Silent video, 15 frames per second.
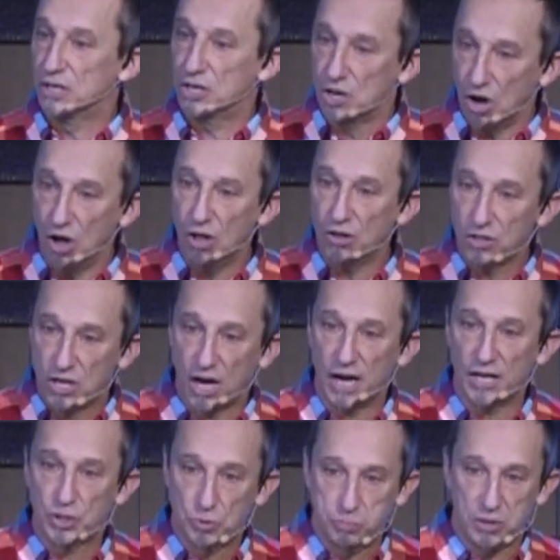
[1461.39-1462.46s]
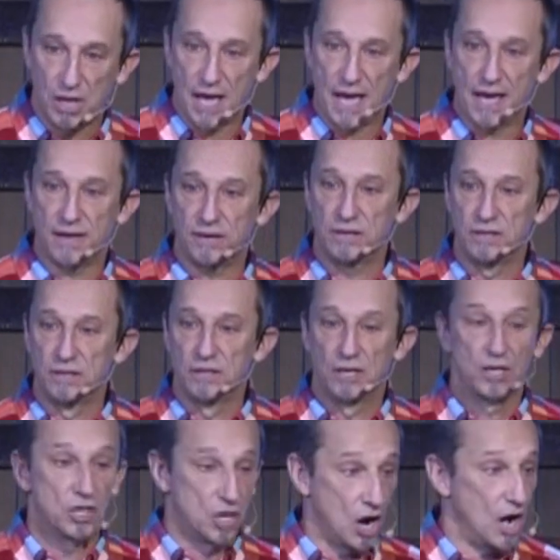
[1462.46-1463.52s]
call God's plan
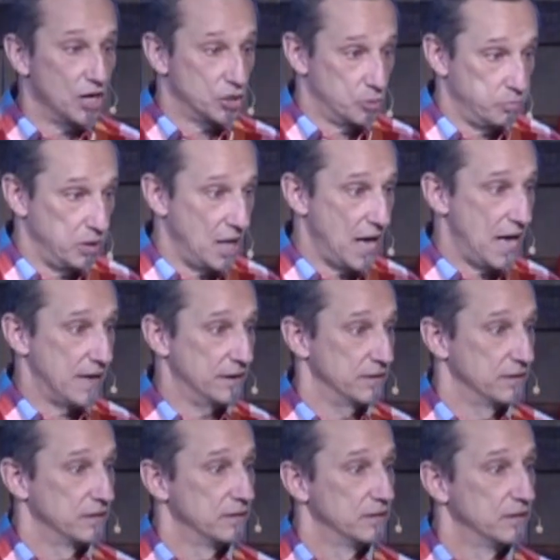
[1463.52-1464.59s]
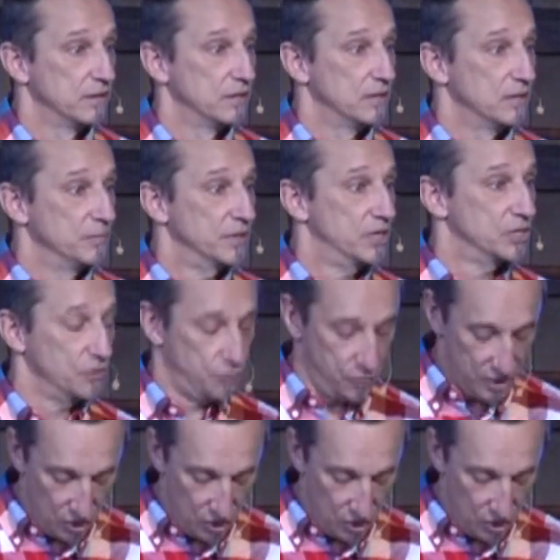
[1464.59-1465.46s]
God's plan. Because if